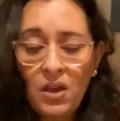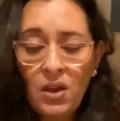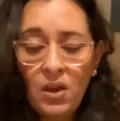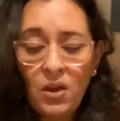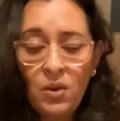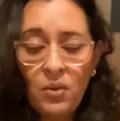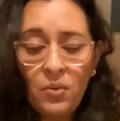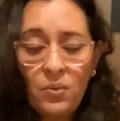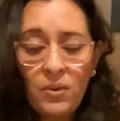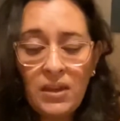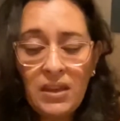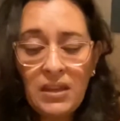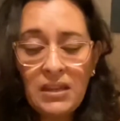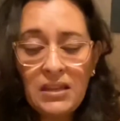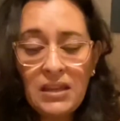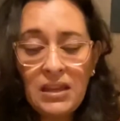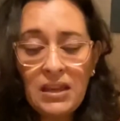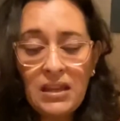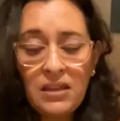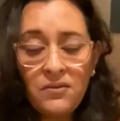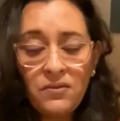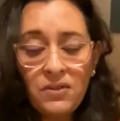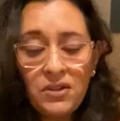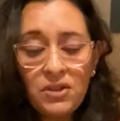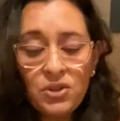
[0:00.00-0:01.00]
We can
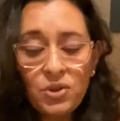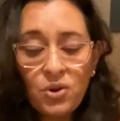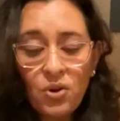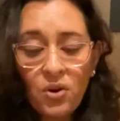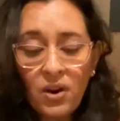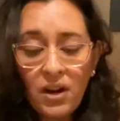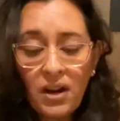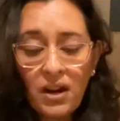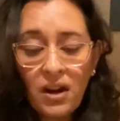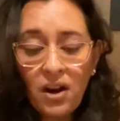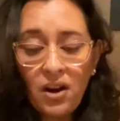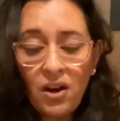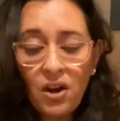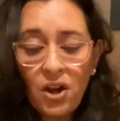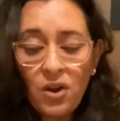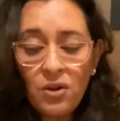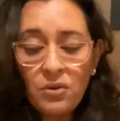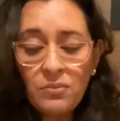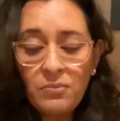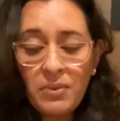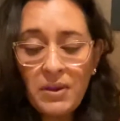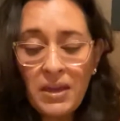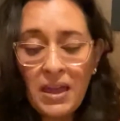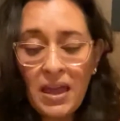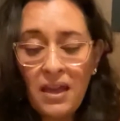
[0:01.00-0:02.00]
inventory our own
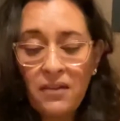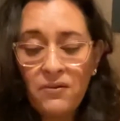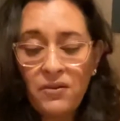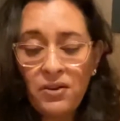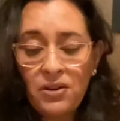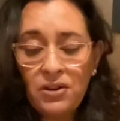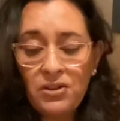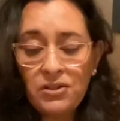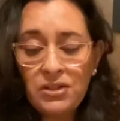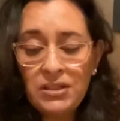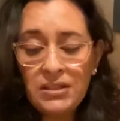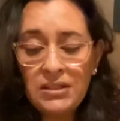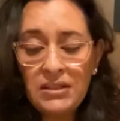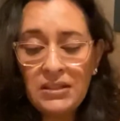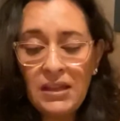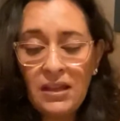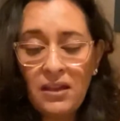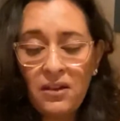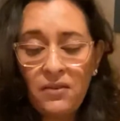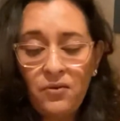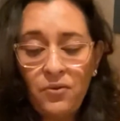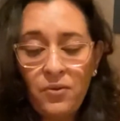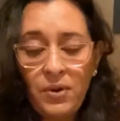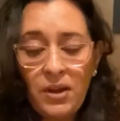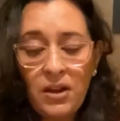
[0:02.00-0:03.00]
behavior to see
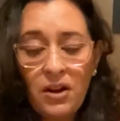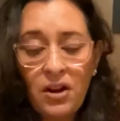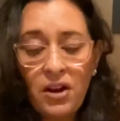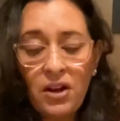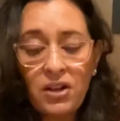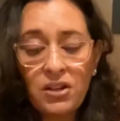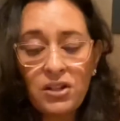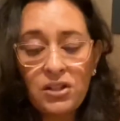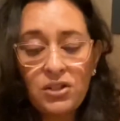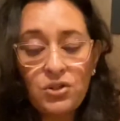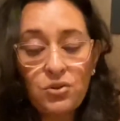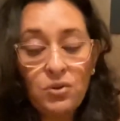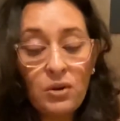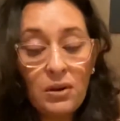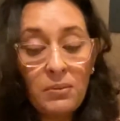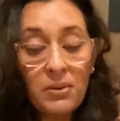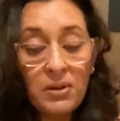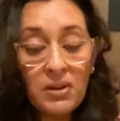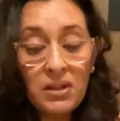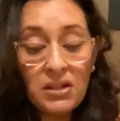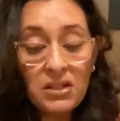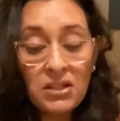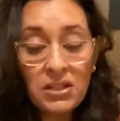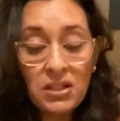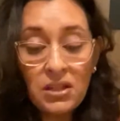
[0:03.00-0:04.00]
if we are
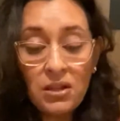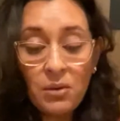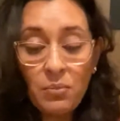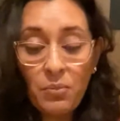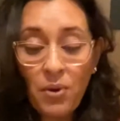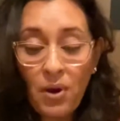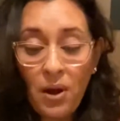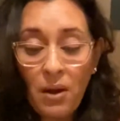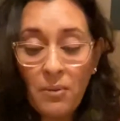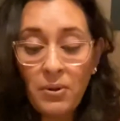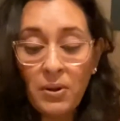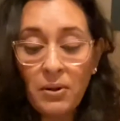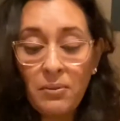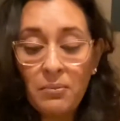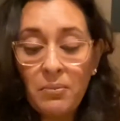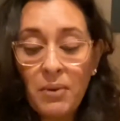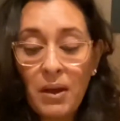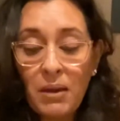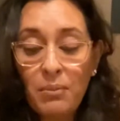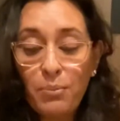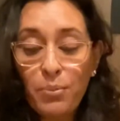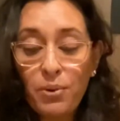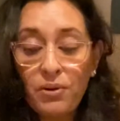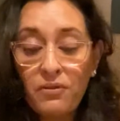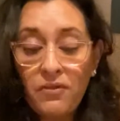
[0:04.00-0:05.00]
contributing to the problem by
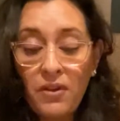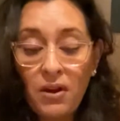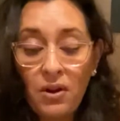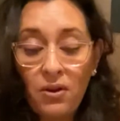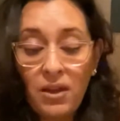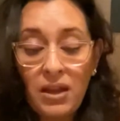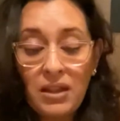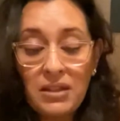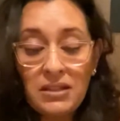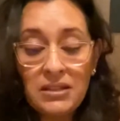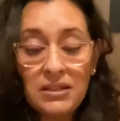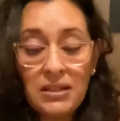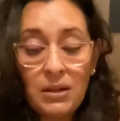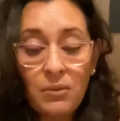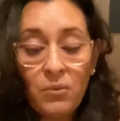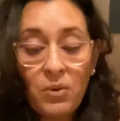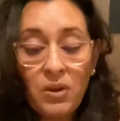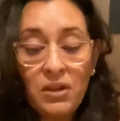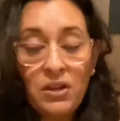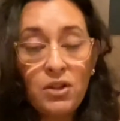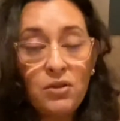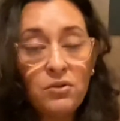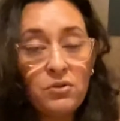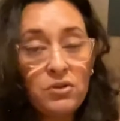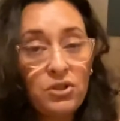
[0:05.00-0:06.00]
provoking someone
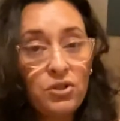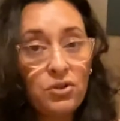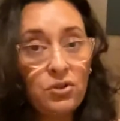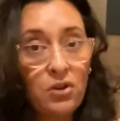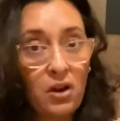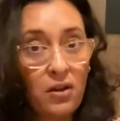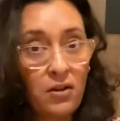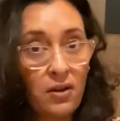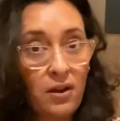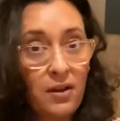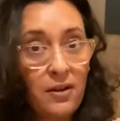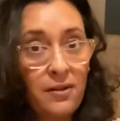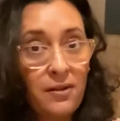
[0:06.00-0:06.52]
who is drunk.